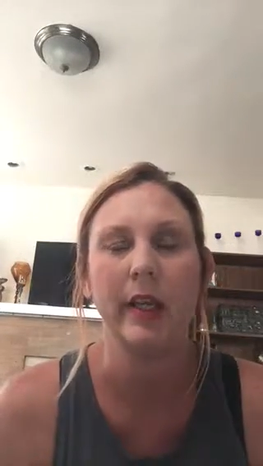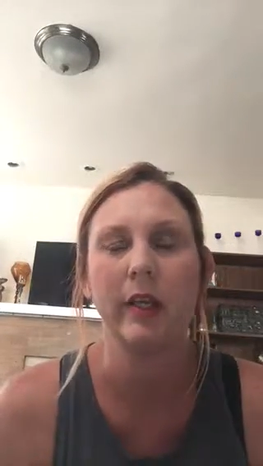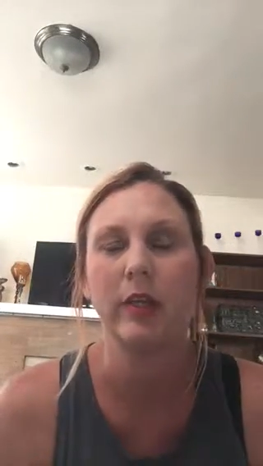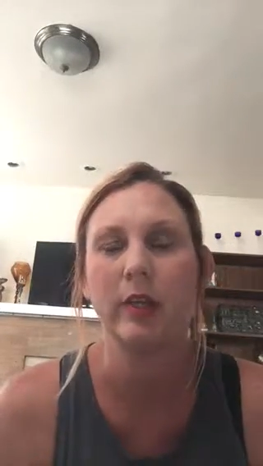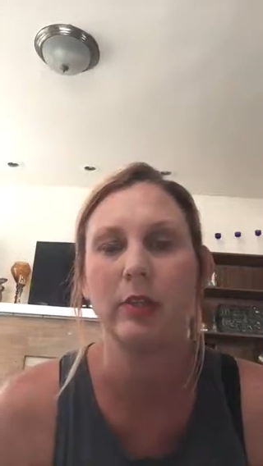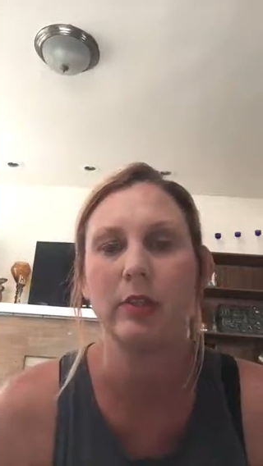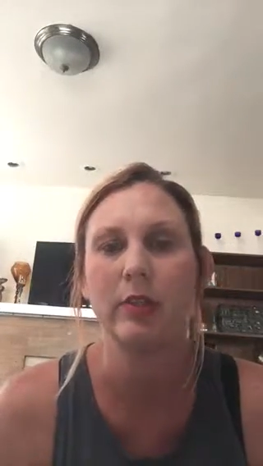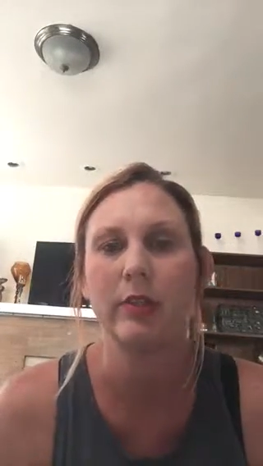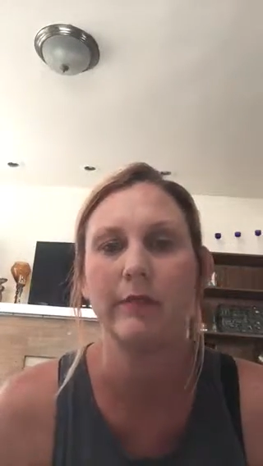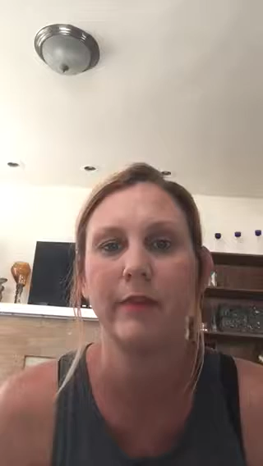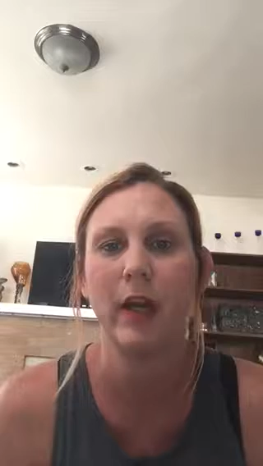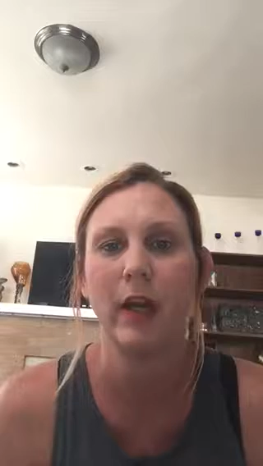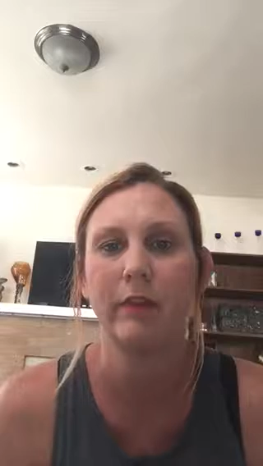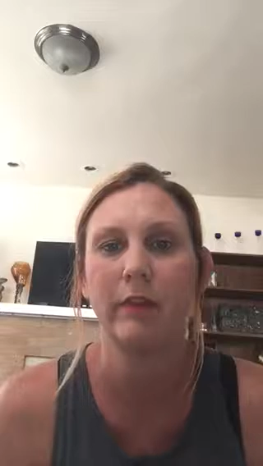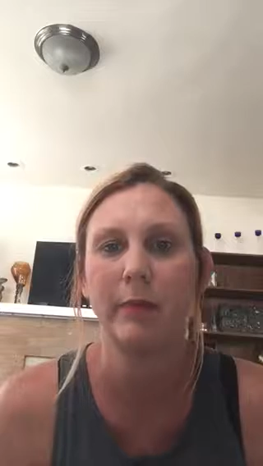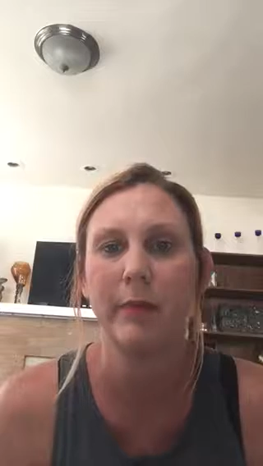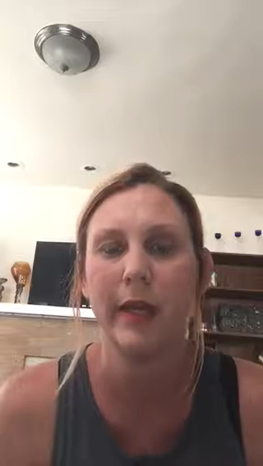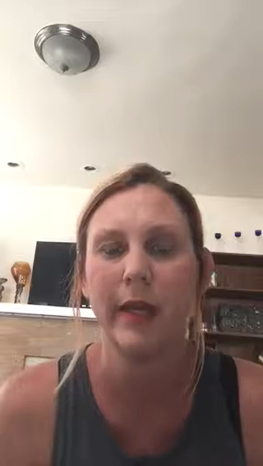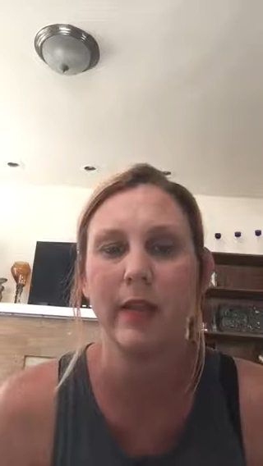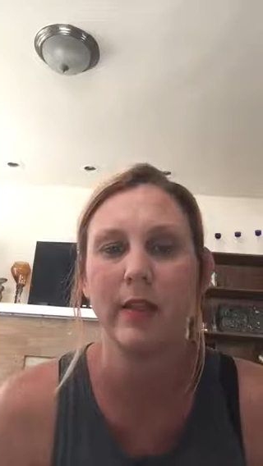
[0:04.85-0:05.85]
and who's involved
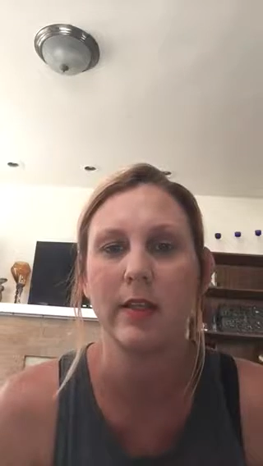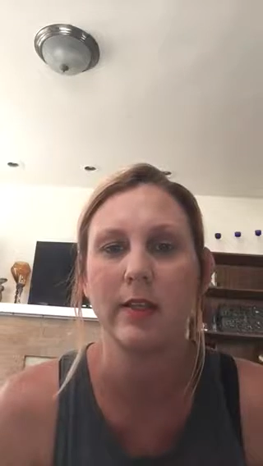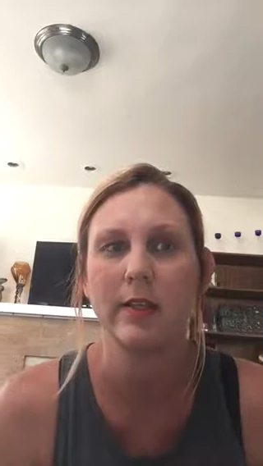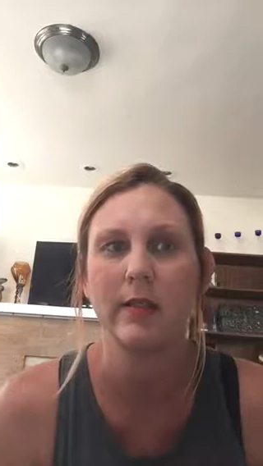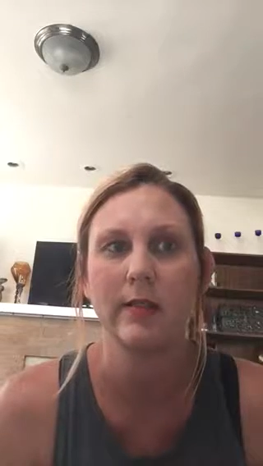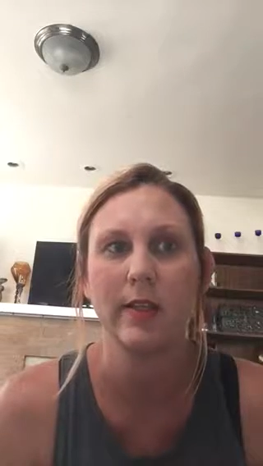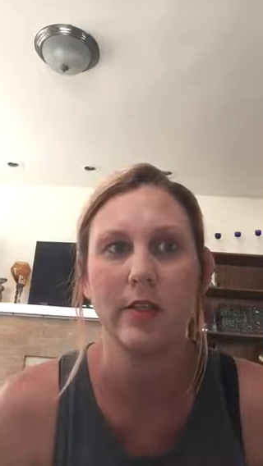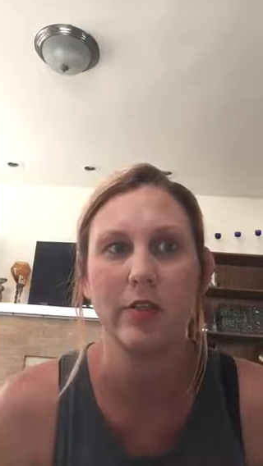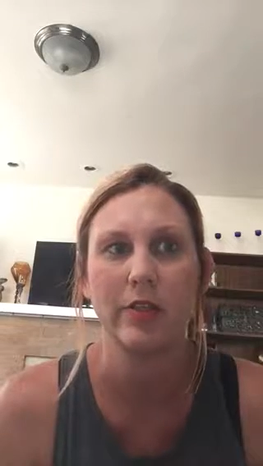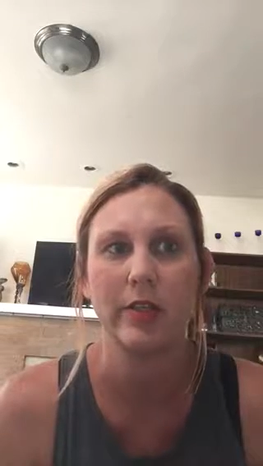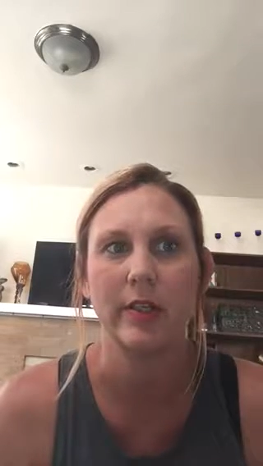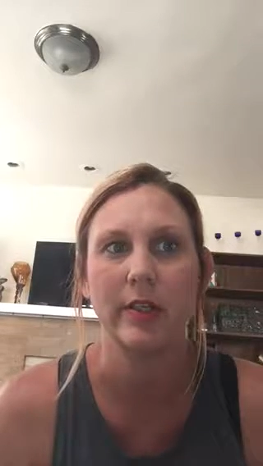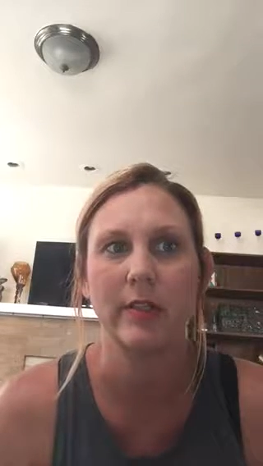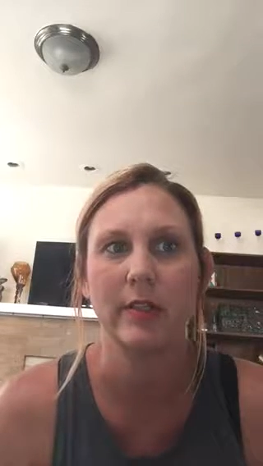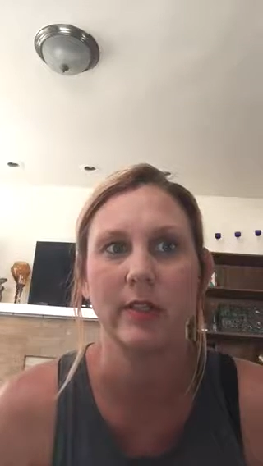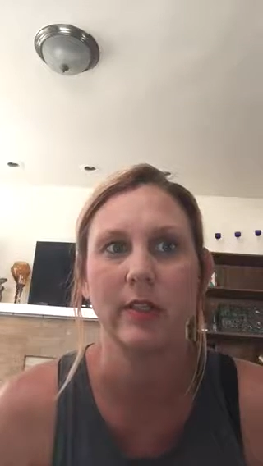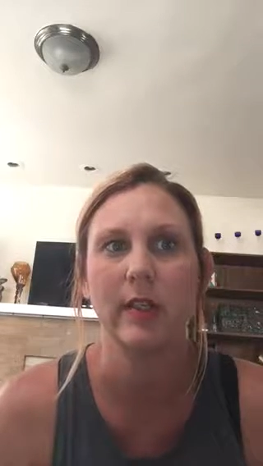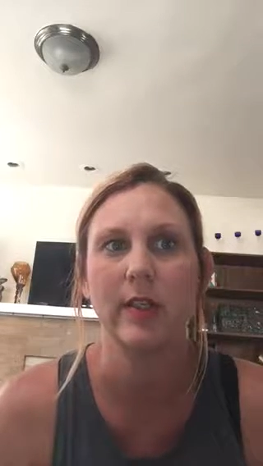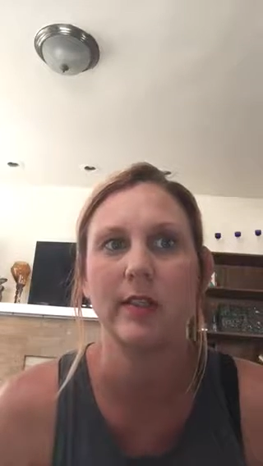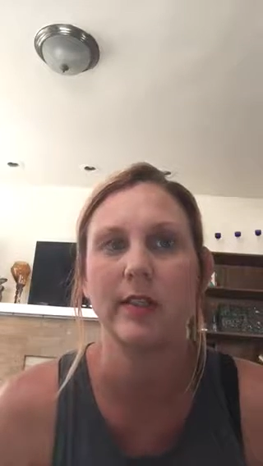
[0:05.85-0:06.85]
in making the
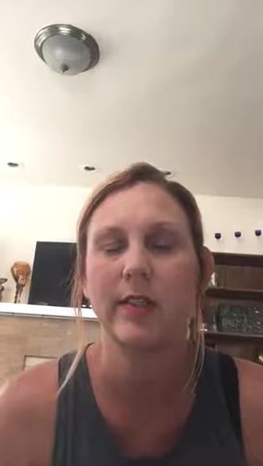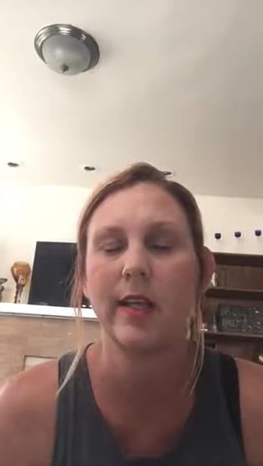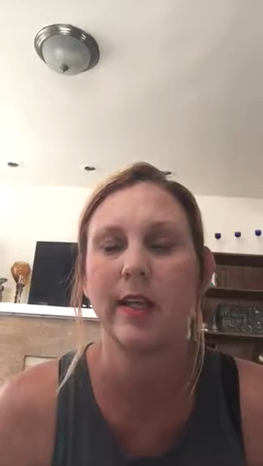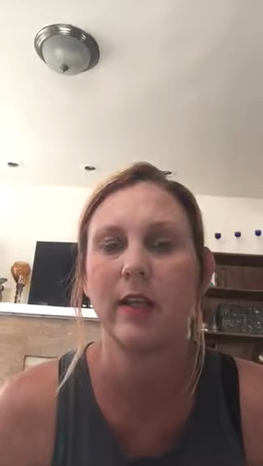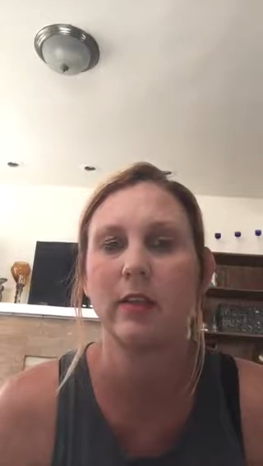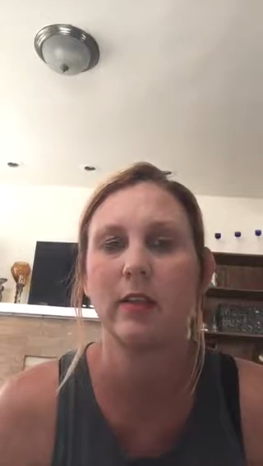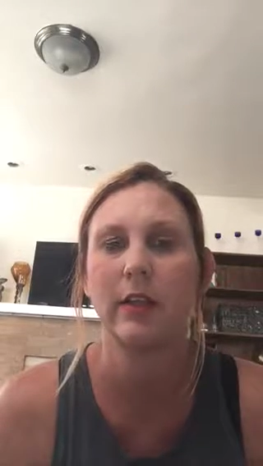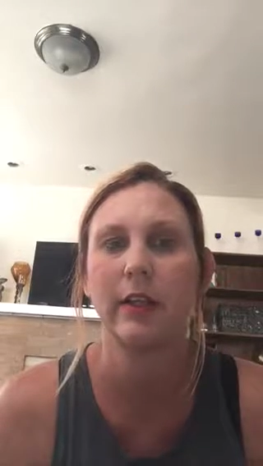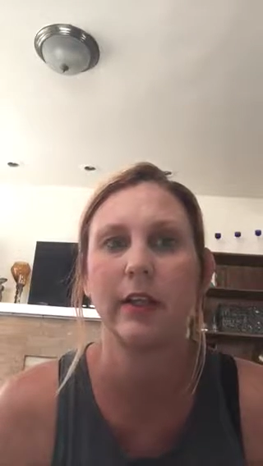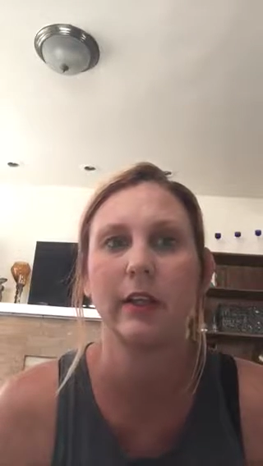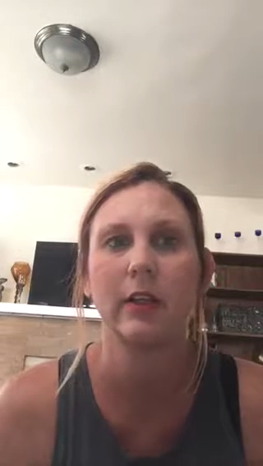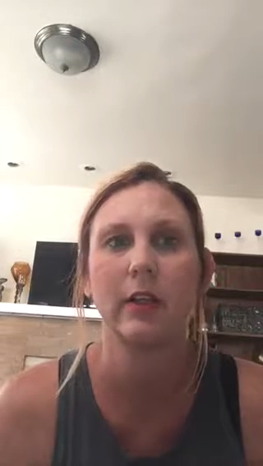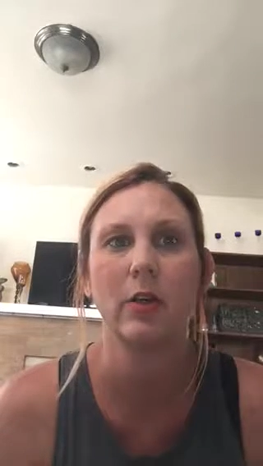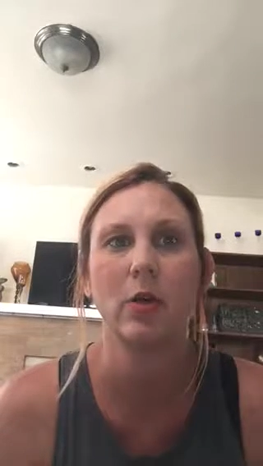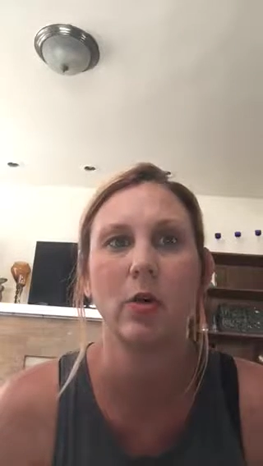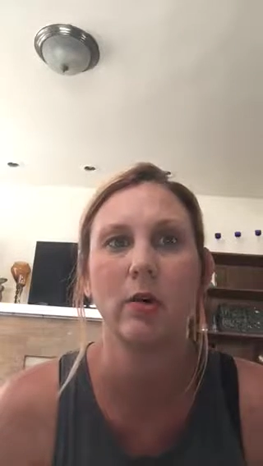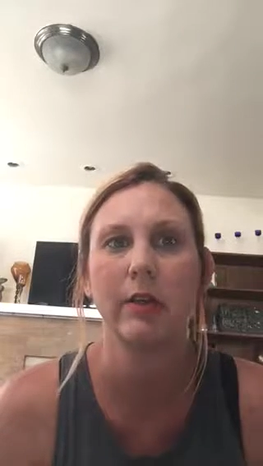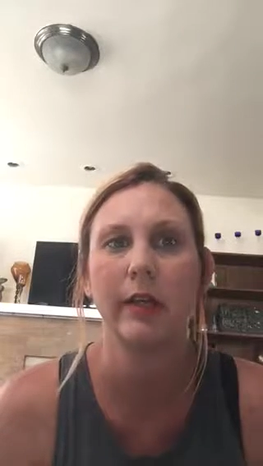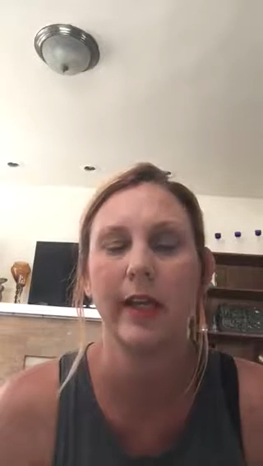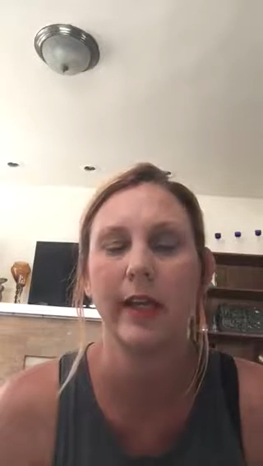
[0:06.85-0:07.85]
decisions, let's take a look at the
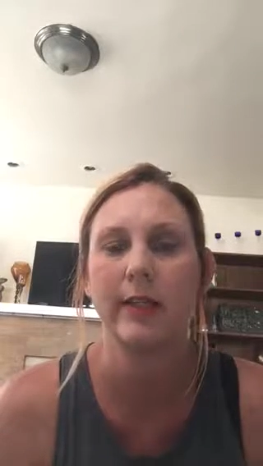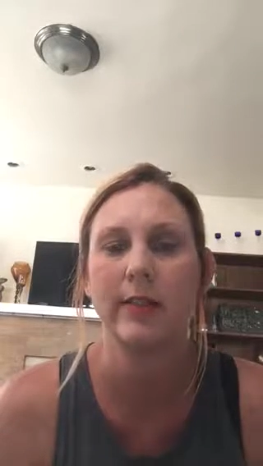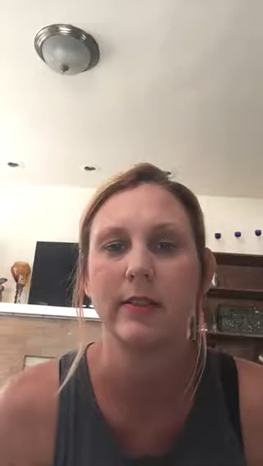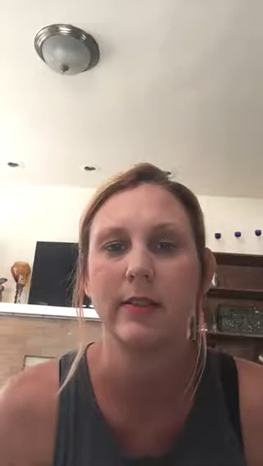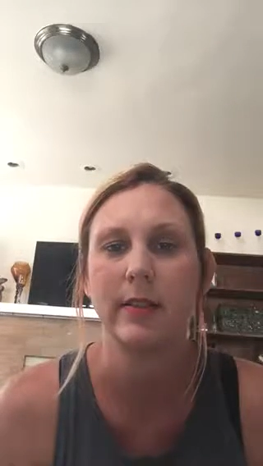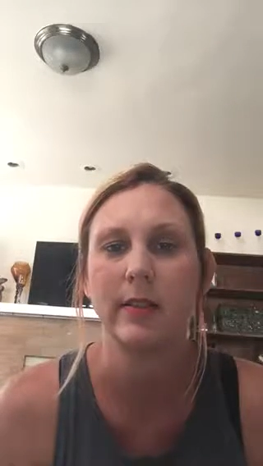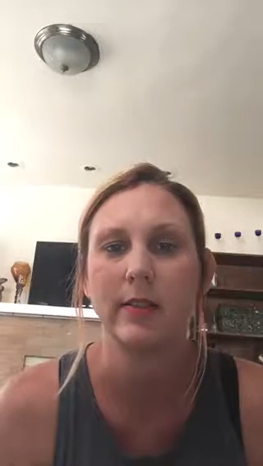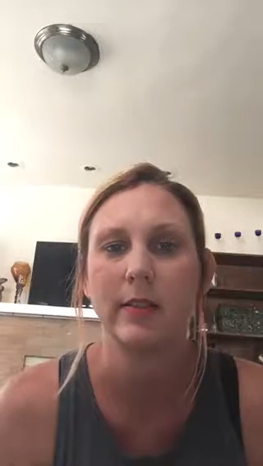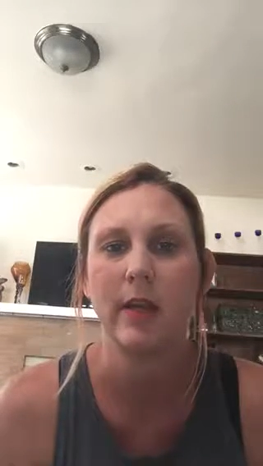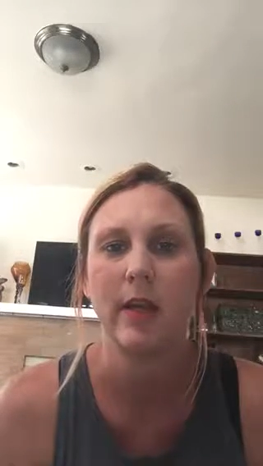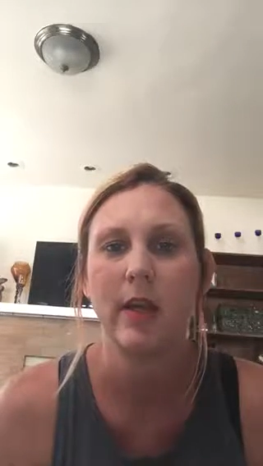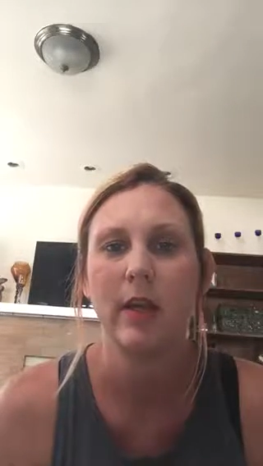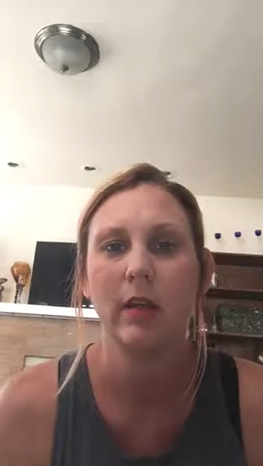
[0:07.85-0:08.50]
court cases,